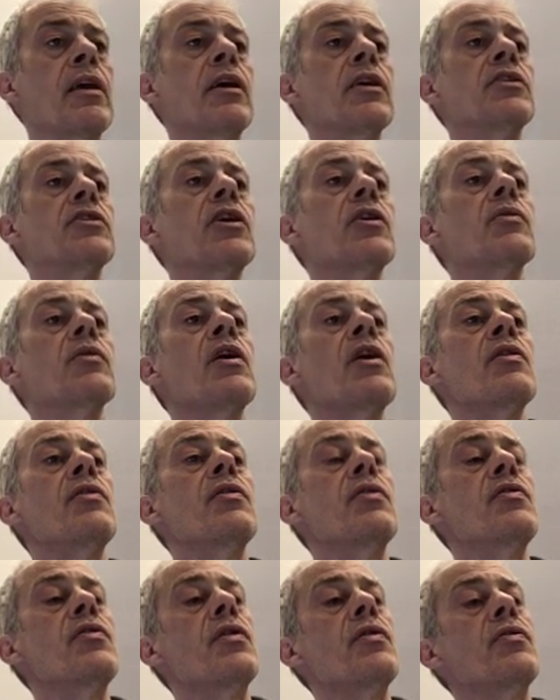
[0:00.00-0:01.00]
So
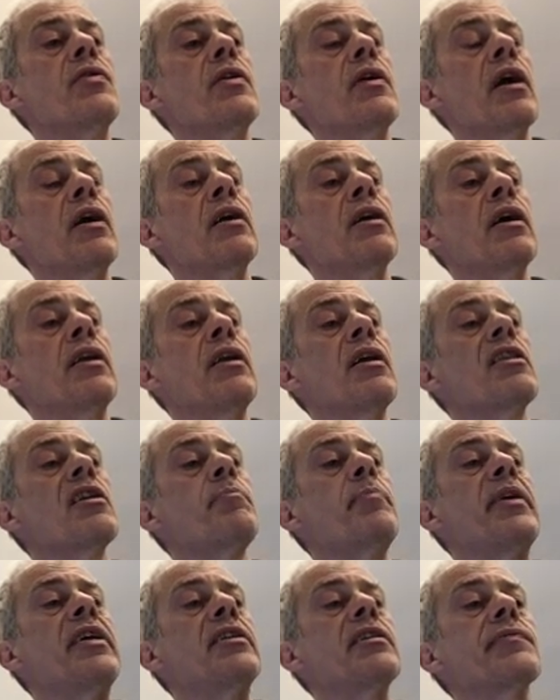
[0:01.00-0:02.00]
th- uh, another
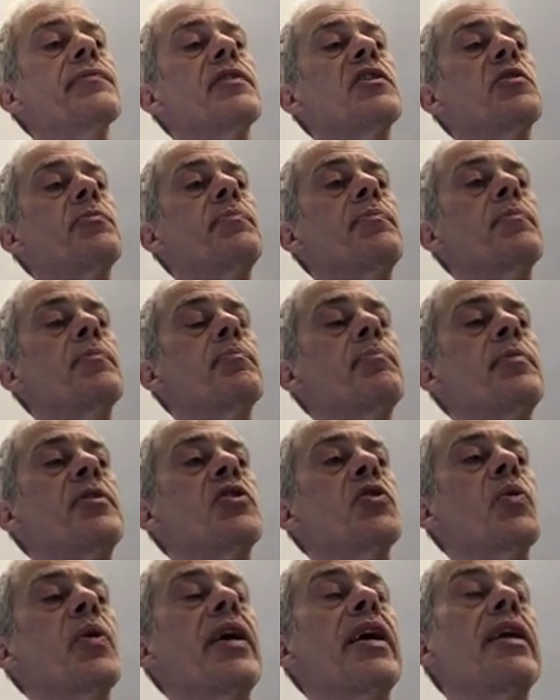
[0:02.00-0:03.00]
big difference
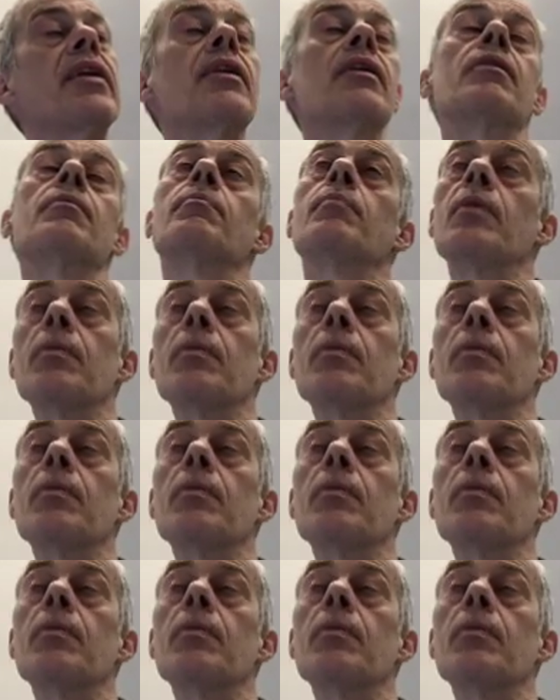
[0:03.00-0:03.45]
between